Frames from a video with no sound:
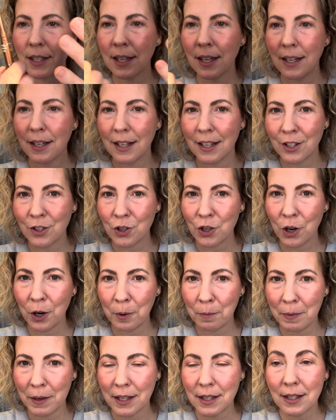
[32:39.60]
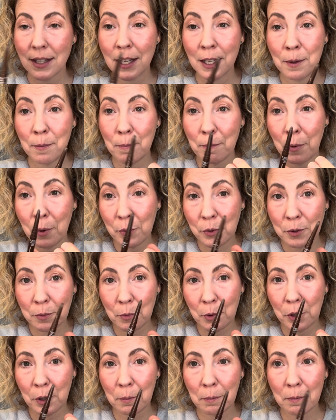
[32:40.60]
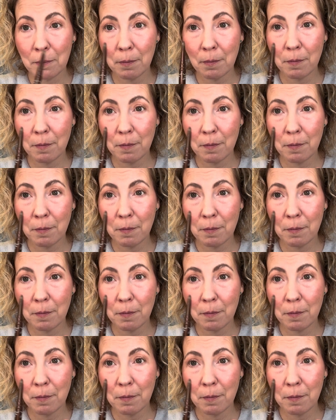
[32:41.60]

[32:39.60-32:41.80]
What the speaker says: it, it sharpens and it pulls more